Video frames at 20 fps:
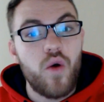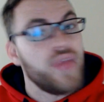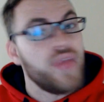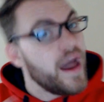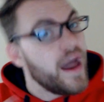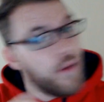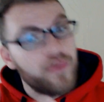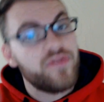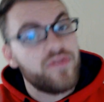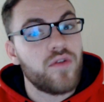
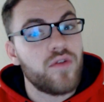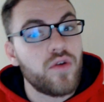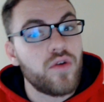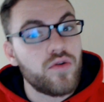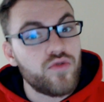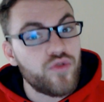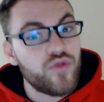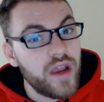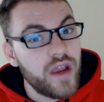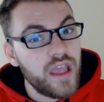That was a little
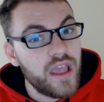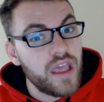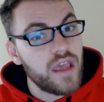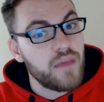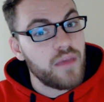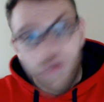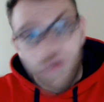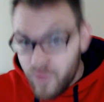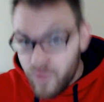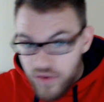tricky
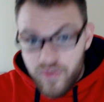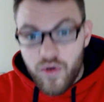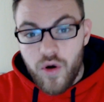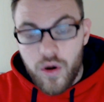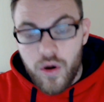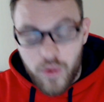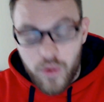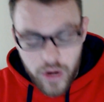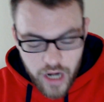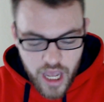moving
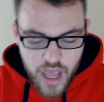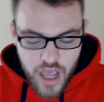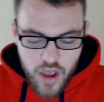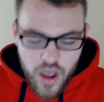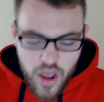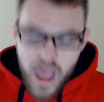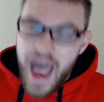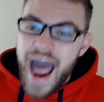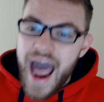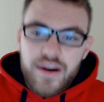forward.
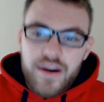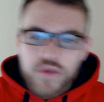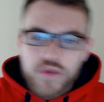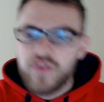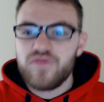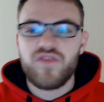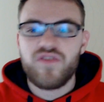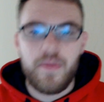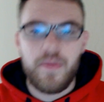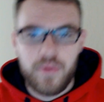I knew the
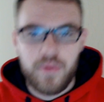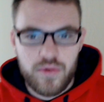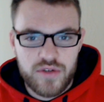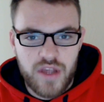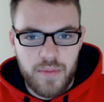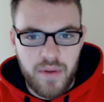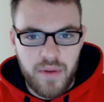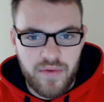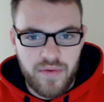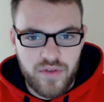sniper was
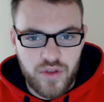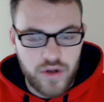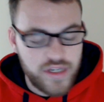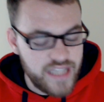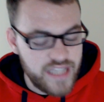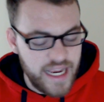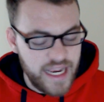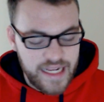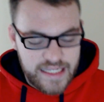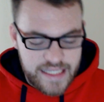up every 30
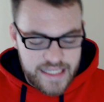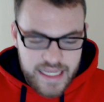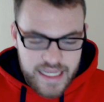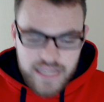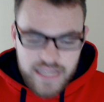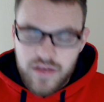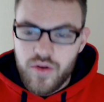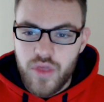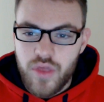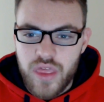seconds.
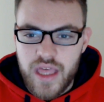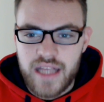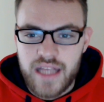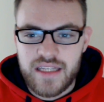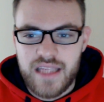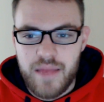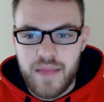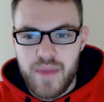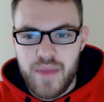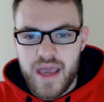These are the things
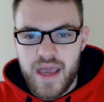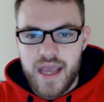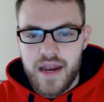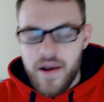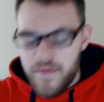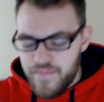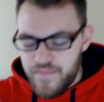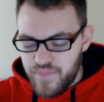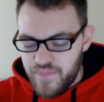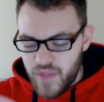that made
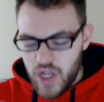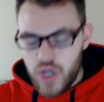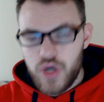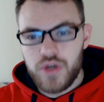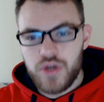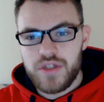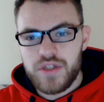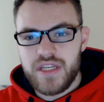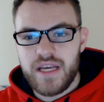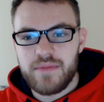
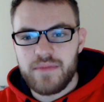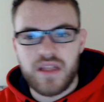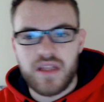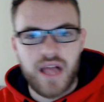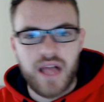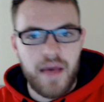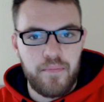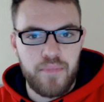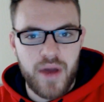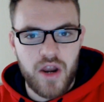good teams a
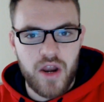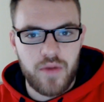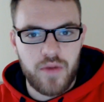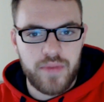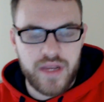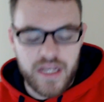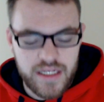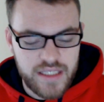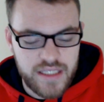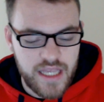lot better,
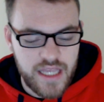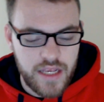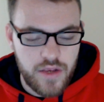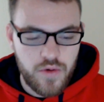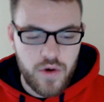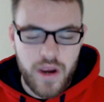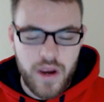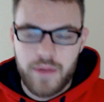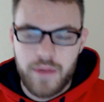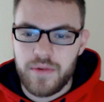because then you
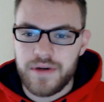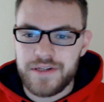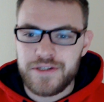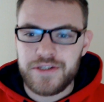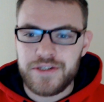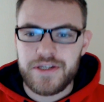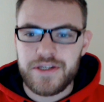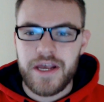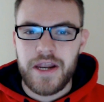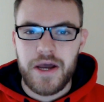were able to
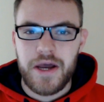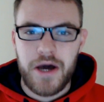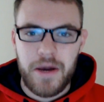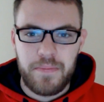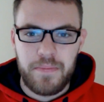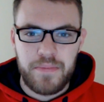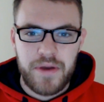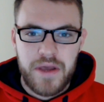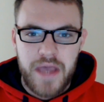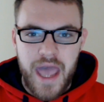set
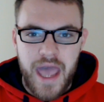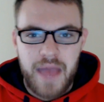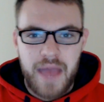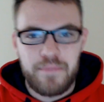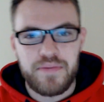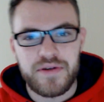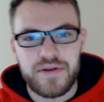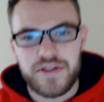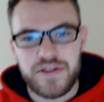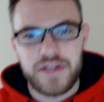up and
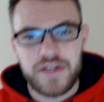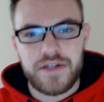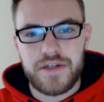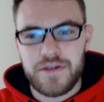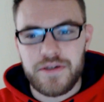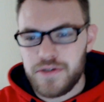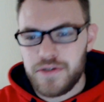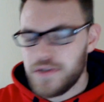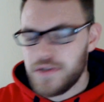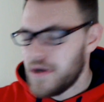position
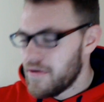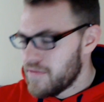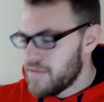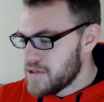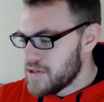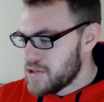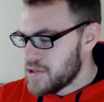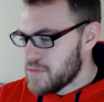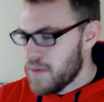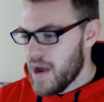yourself in
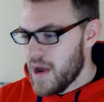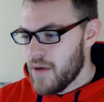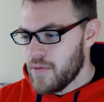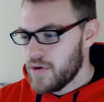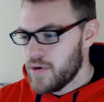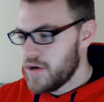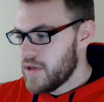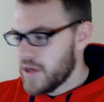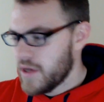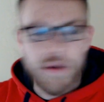a spot where
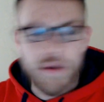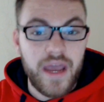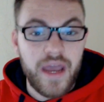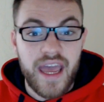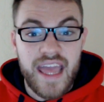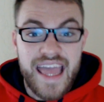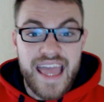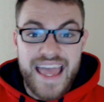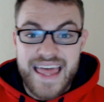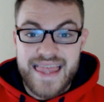you're like,
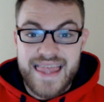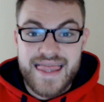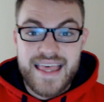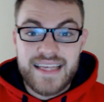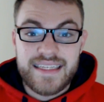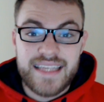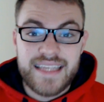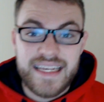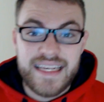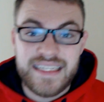okay,
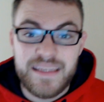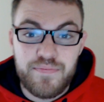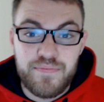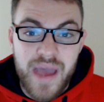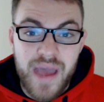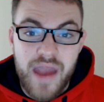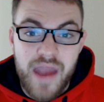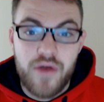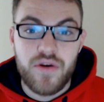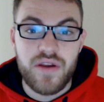this is
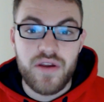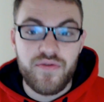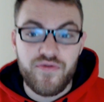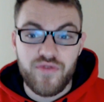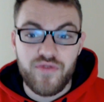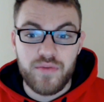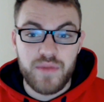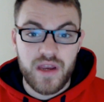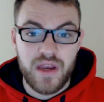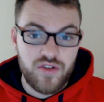imperative
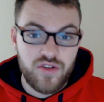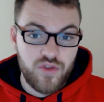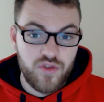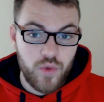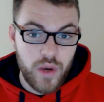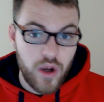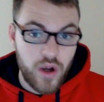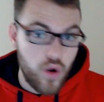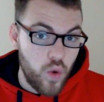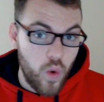for me to
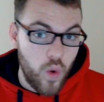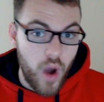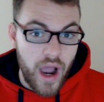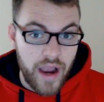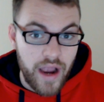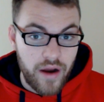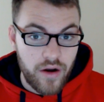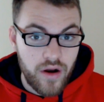inquire.